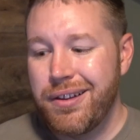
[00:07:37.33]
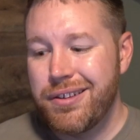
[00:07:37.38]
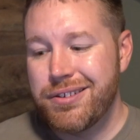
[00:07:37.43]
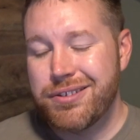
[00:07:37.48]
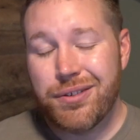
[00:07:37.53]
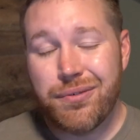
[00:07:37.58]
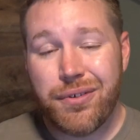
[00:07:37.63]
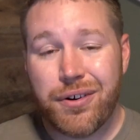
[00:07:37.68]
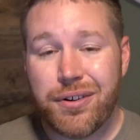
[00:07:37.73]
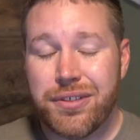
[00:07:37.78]

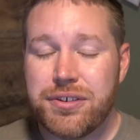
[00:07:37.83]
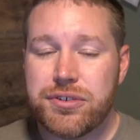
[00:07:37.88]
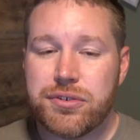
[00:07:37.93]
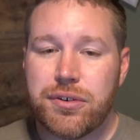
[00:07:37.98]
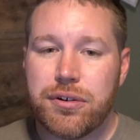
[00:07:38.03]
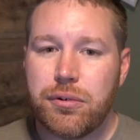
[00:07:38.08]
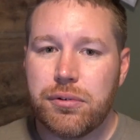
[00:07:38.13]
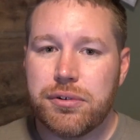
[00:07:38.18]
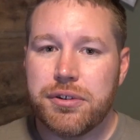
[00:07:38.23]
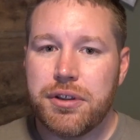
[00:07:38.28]
So far, these are
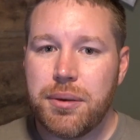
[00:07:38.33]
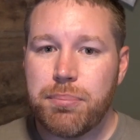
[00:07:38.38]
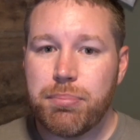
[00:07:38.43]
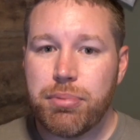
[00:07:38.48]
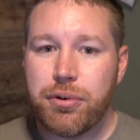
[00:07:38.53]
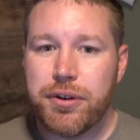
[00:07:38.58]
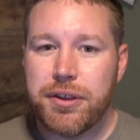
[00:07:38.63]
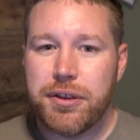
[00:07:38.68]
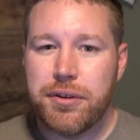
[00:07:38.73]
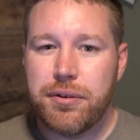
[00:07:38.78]
holding up
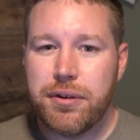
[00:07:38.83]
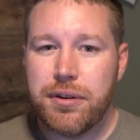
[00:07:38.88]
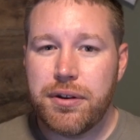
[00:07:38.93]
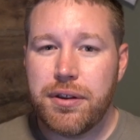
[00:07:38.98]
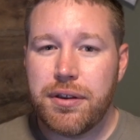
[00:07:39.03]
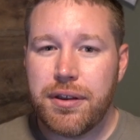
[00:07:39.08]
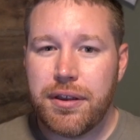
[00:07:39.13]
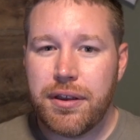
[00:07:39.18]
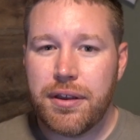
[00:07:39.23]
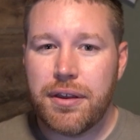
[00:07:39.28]
pretty good,
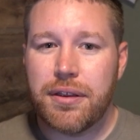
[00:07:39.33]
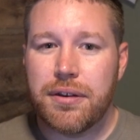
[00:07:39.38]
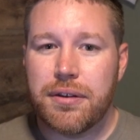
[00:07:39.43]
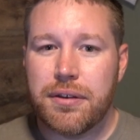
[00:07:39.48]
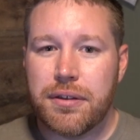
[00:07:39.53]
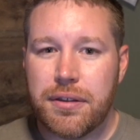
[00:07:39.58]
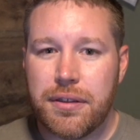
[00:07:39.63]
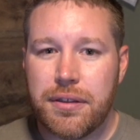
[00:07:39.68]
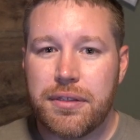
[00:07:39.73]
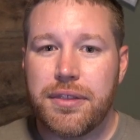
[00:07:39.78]

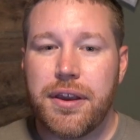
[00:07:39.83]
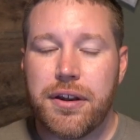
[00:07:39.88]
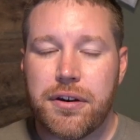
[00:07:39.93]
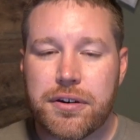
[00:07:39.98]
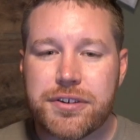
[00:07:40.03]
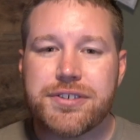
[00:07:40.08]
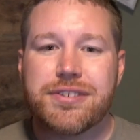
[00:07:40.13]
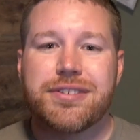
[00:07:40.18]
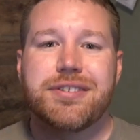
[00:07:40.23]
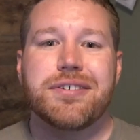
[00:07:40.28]
and they are
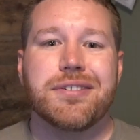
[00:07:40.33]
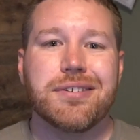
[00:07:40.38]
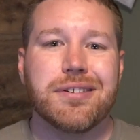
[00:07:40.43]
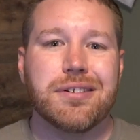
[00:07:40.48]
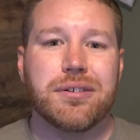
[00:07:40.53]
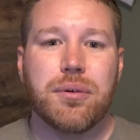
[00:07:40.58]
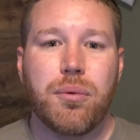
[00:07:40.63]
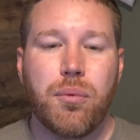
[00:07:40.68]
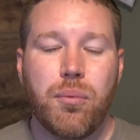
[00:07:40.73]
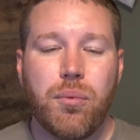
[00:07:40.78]

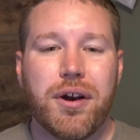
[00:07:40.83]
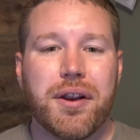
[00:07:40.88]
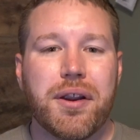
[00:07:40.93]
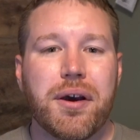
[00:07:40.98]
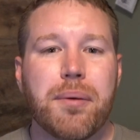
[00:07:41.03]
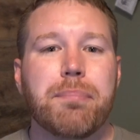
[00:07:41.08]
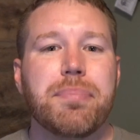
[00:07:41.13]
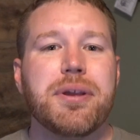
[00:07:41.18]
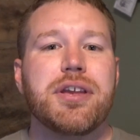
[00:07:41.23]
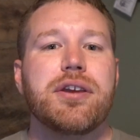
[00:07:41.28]
still what
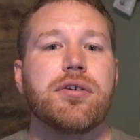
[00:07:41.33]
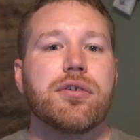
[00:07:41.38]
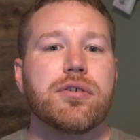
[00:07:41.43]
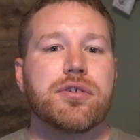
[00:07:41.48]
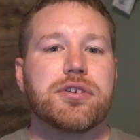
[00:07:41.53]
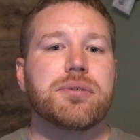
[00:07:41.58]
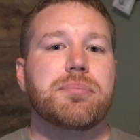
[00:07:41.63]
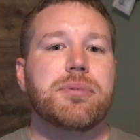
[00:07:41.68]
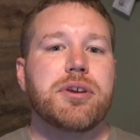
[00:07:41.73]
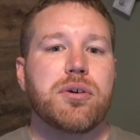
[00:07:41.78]
appear
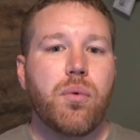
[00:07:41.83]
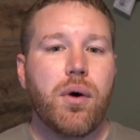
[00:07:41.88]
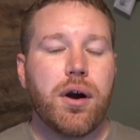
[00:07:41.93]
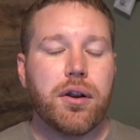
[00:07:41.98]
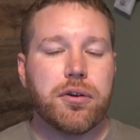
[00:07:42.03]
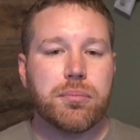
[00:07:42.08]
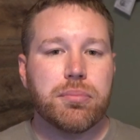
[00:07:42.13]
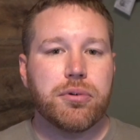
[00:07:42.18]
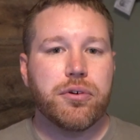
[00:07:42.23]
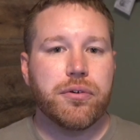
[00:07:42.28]
to be
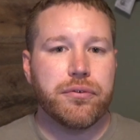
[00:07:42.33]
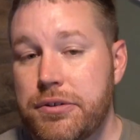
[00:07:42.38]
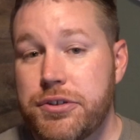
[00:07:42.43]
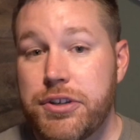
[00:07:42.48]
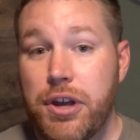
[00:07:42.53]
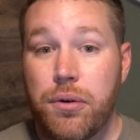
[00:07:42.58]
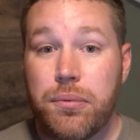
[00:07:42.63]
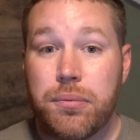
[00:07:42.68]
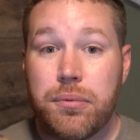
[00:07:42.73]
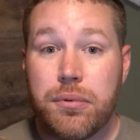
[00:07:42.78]
waterproof.
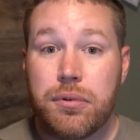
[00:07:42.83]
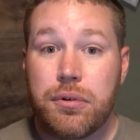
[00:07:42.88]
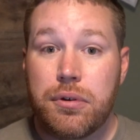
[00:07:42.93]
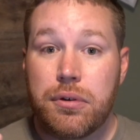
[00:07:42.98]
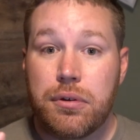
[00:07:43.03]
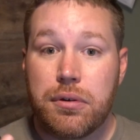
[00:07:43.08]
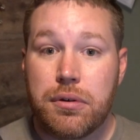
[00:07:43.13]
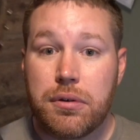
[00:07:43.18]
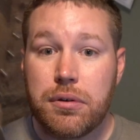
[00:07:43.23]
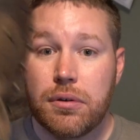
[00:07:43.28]
So,
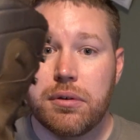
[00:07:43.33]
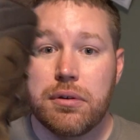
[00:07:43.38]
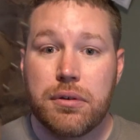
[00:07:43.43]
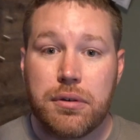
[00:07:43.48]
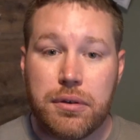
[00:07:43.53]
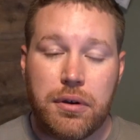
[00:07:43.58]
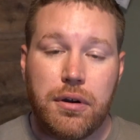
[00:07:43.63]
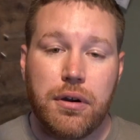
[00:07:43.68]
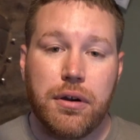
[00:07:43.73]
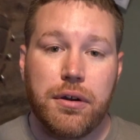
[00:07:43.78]

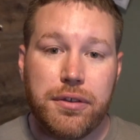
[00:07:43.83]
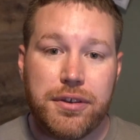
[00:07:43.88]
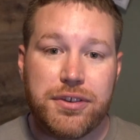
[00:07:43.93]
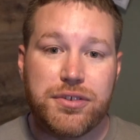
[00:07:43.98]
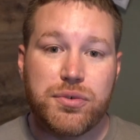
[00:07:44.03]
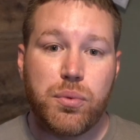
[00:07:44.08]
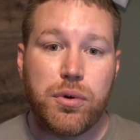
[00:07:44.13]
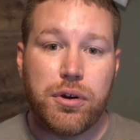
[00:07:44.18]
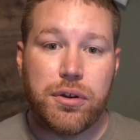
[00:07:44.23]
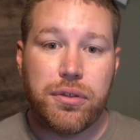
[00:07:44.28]
are
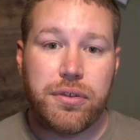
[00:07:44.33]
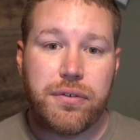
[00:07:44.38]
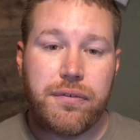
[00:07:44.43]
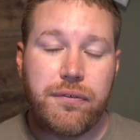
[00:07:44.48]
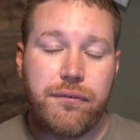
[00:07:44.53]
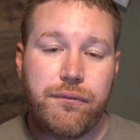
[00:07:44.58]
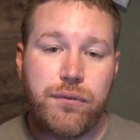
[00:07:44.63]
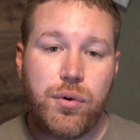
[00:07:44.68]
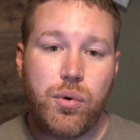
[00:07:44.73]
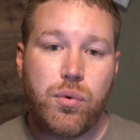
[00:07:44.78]
these worth
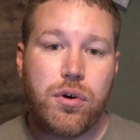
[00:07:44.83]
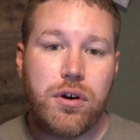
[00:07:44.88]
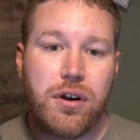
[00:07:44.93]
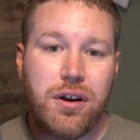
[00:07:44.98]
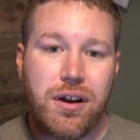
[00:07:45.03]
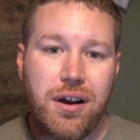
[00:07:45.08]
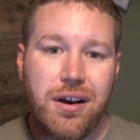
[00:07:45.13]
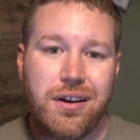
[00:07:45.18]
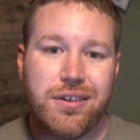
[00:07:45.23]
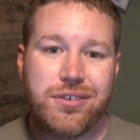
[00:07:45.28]

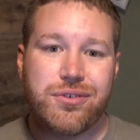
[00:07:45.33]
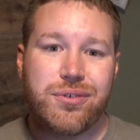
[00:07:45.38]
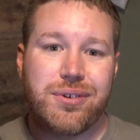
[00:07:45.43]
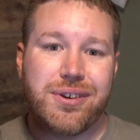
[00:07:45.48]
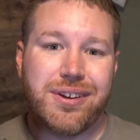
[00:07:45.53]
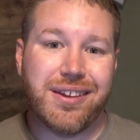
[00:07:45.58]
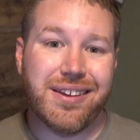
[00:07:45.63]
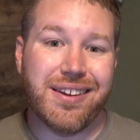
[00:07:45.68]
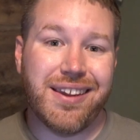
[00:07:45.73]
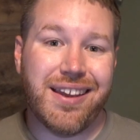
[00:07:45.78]

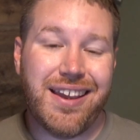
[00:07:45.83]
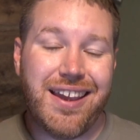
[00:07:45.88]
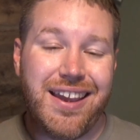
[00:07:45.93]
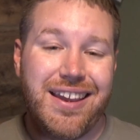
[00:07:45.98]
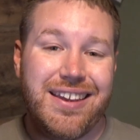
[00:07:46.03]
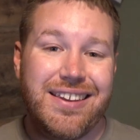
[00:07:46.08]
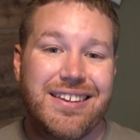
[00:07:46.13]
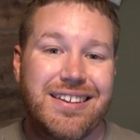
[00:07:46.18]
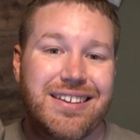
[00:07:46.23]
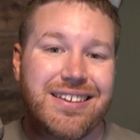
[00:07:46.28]

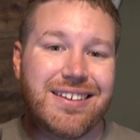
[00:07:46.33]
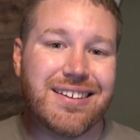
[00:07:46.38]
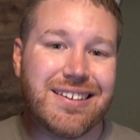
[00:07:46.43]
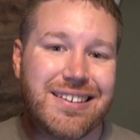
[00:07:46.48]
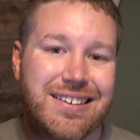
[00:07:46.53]
$480?